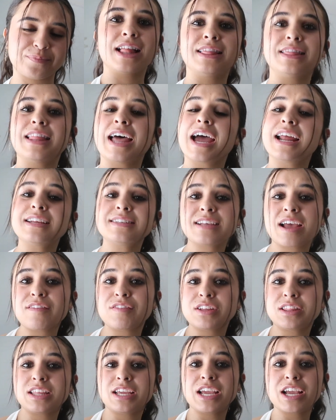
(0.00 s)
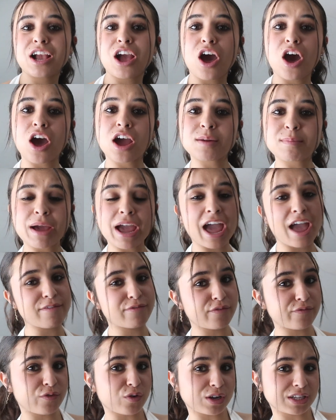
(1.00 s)
That is everything on my
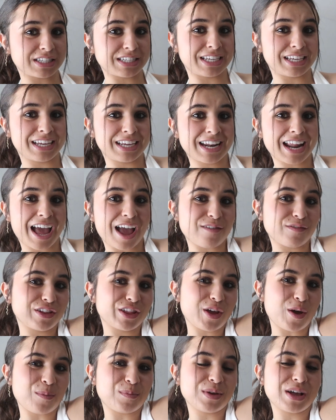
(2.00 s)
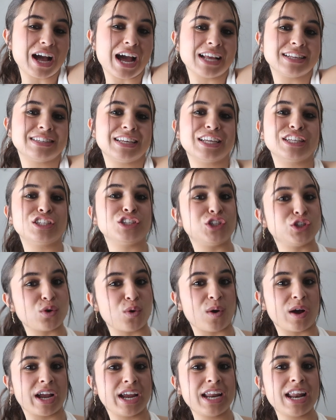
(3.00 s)
iPhone 14. I really hope you guys
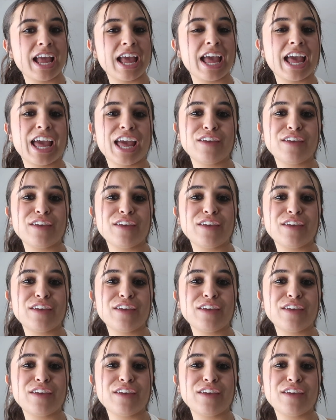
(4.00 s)
enjoyed.